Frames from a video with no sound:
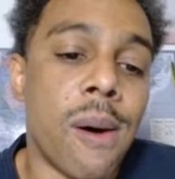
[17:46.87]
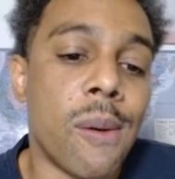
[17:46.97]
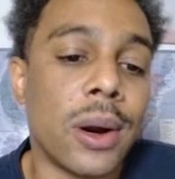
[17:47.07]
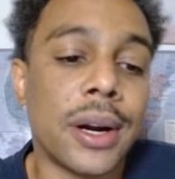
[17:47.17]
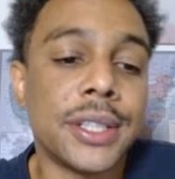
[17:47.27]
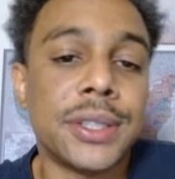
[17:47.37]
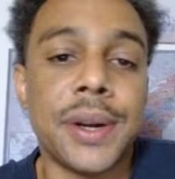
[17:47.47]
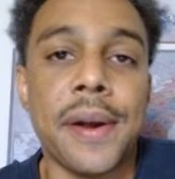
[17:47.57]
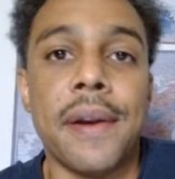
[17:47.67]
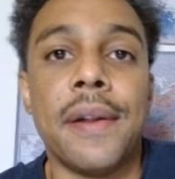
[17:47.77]
what country
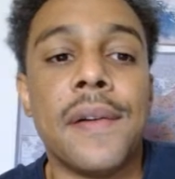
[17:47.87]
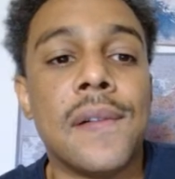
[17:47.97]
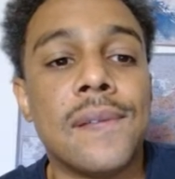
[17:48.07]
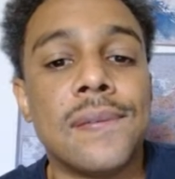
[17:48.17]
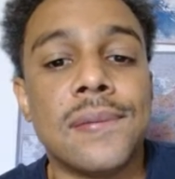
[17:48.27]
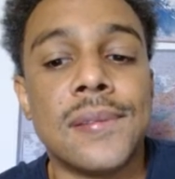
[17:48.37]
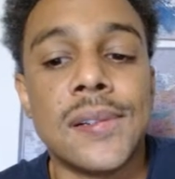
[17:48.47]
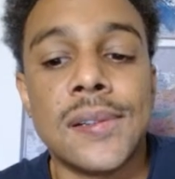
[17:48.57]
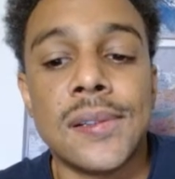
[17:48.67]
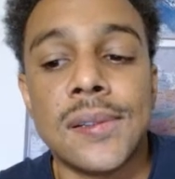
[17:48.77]
you're in,
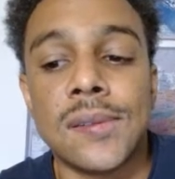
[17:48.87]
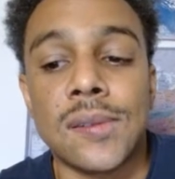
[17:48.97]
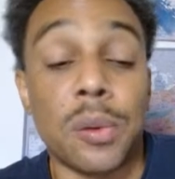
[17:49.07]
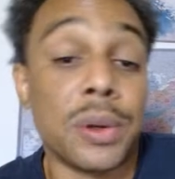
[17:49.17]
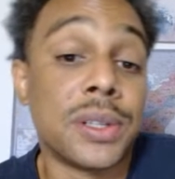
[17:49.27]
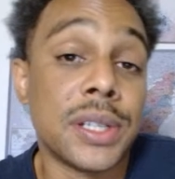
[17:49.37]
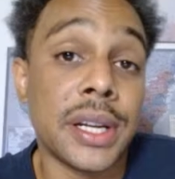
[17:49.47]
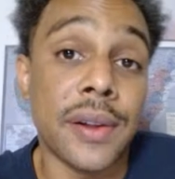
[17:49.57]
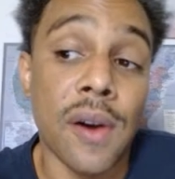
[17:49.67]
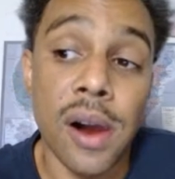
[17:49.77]
or what city.